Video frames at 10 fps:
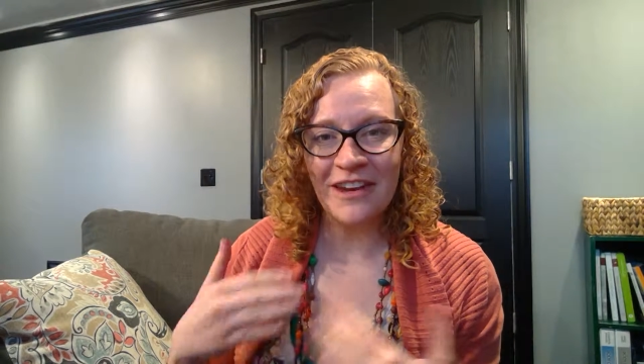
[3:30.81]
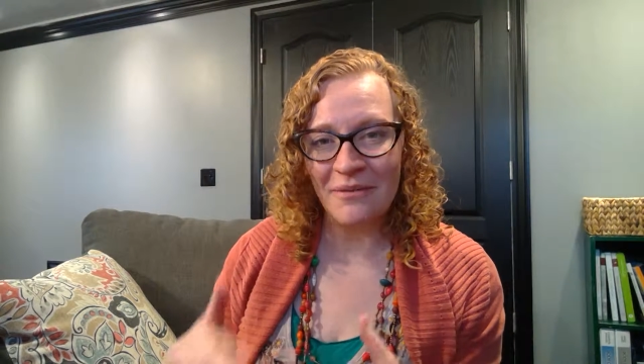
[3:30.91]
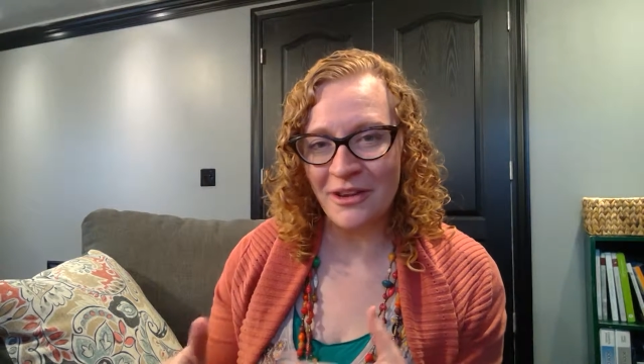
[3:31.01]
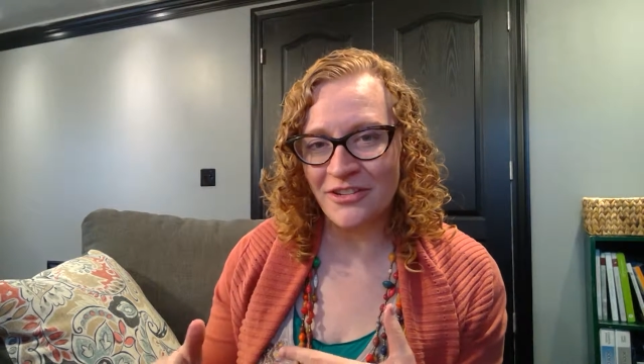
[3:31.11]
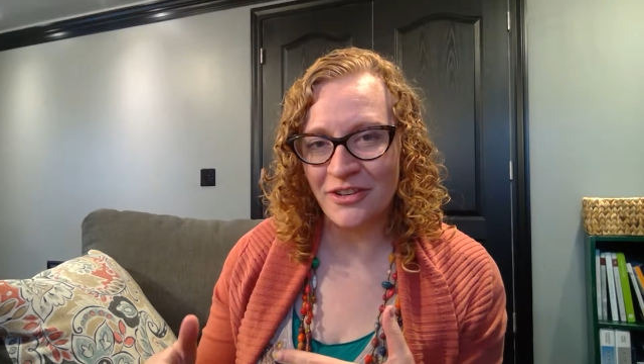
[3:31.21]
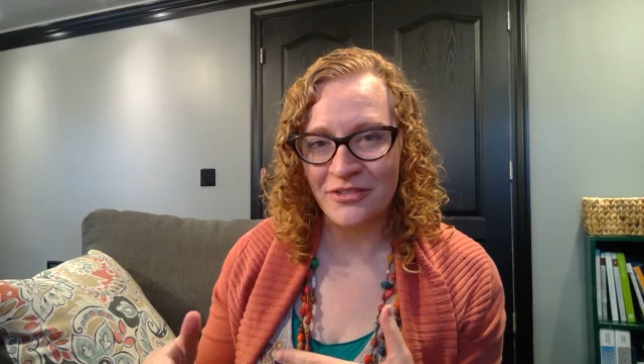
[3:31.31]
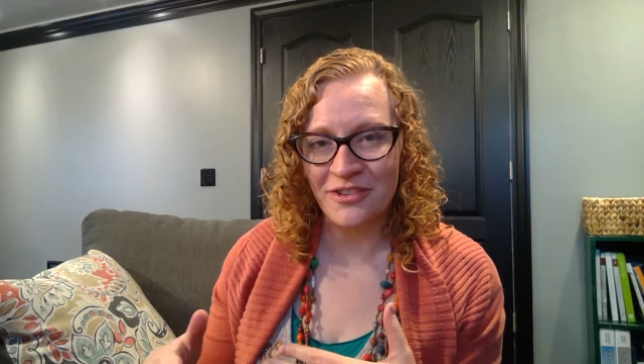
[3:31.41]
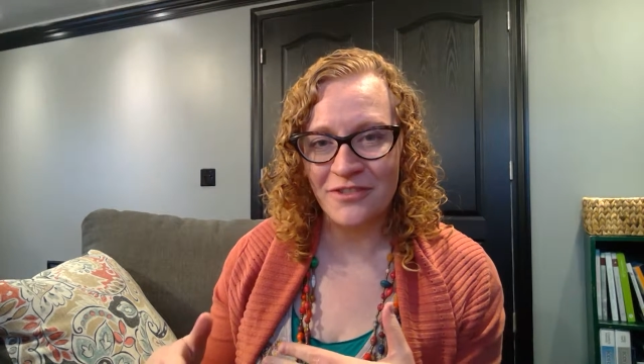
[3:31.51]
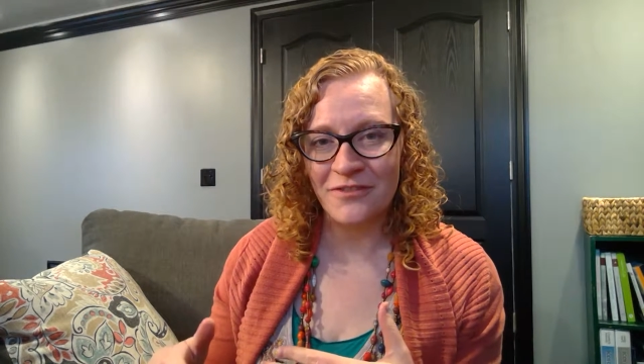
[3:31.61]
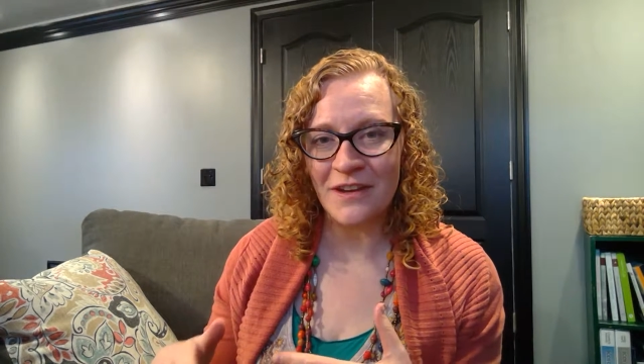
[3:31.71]
and my
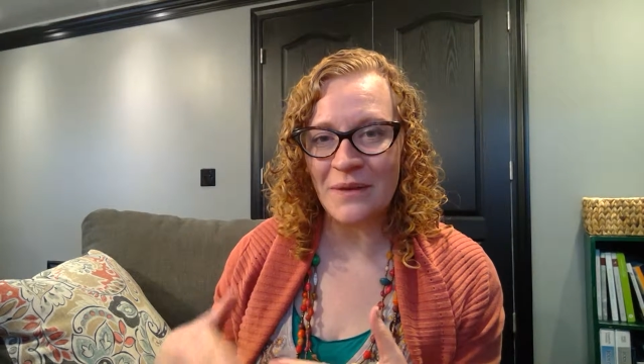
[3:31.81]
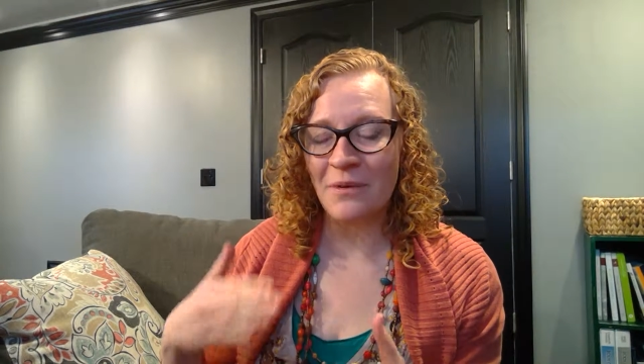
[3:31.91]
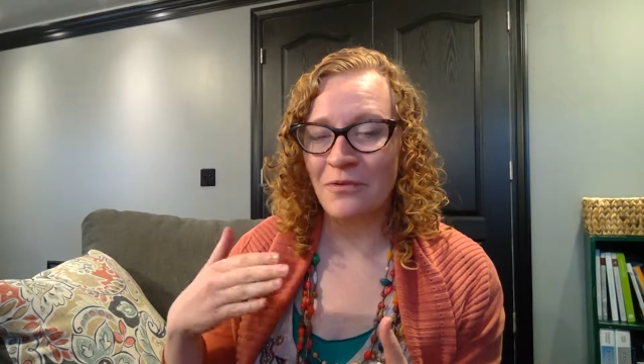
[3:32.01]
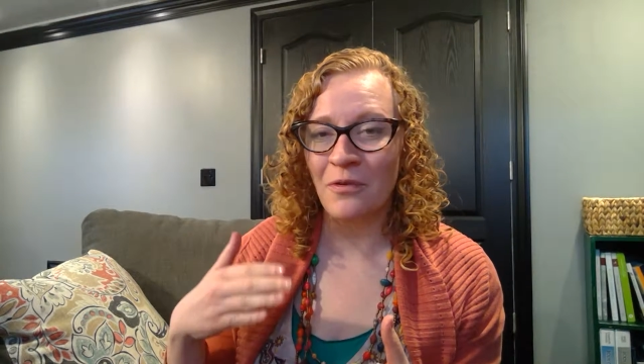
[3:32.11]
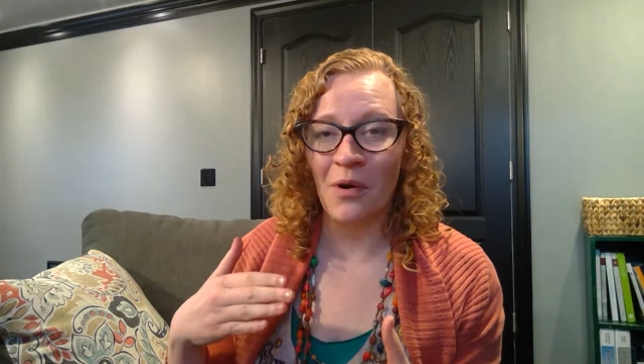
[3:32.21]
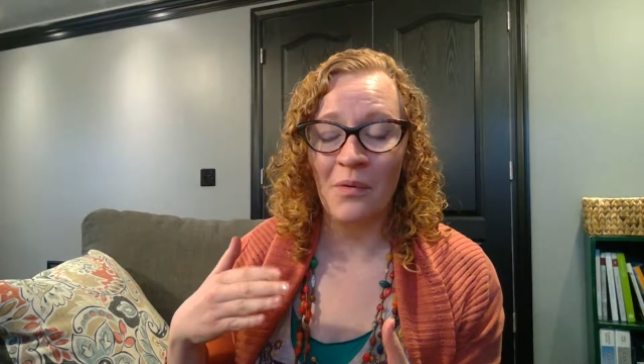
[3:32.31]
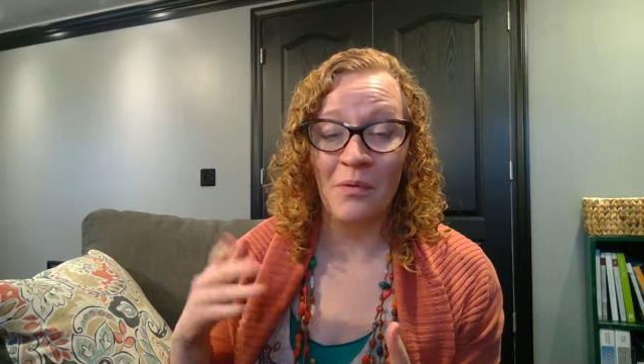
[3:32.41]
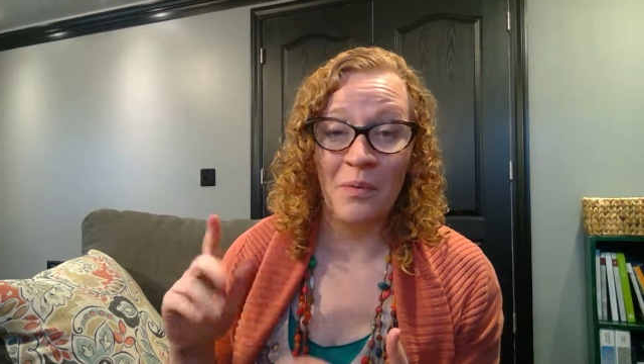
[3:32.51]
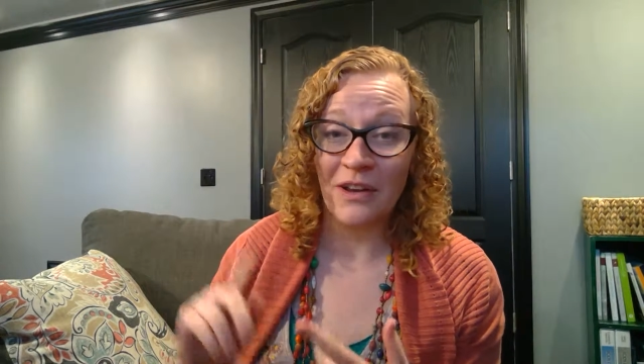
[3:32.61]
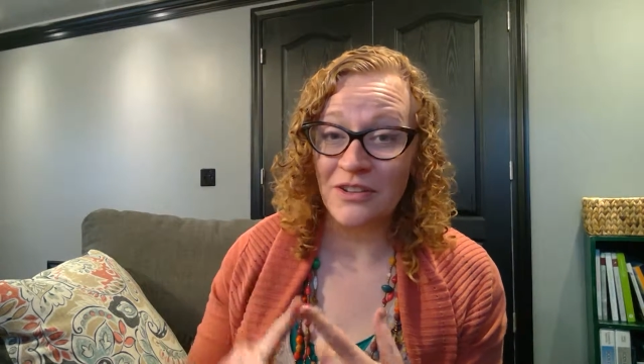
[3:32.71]
children's feet before we
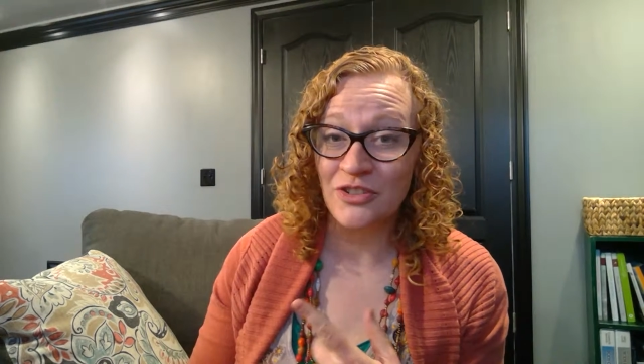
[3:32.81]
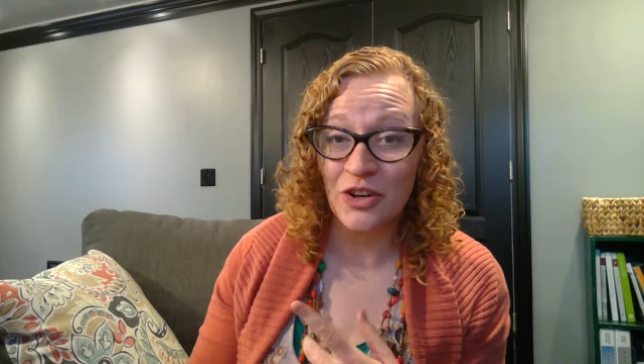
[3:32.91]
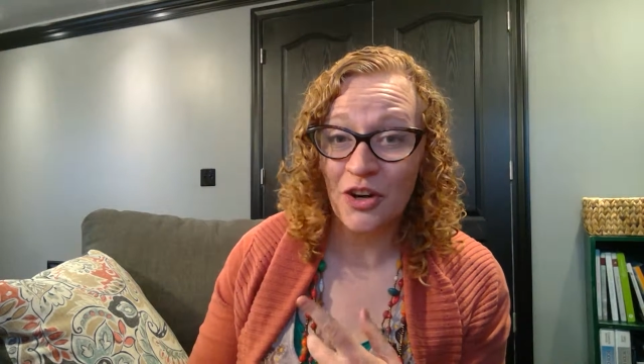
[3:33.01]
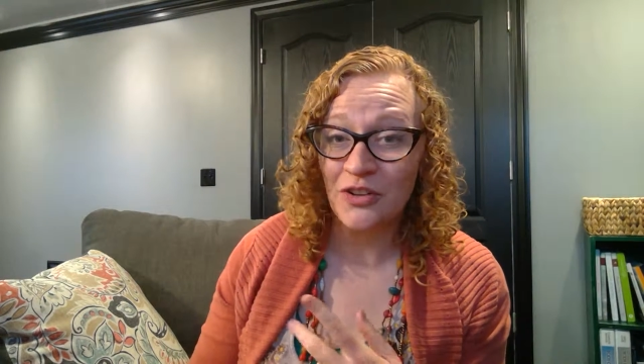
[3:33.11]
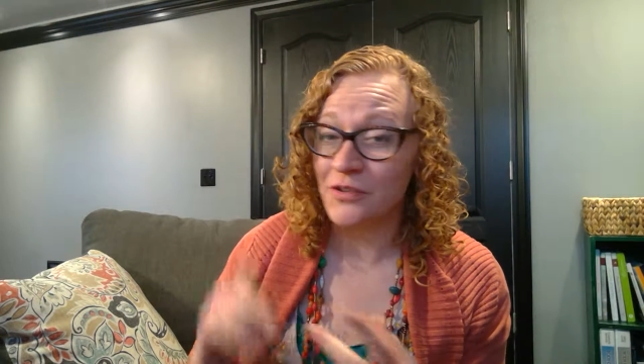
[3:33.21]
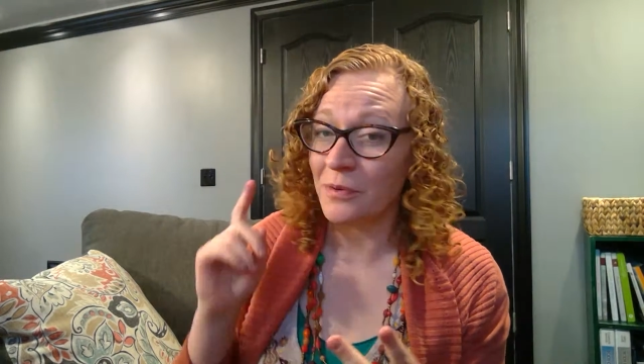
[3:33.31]
went to church,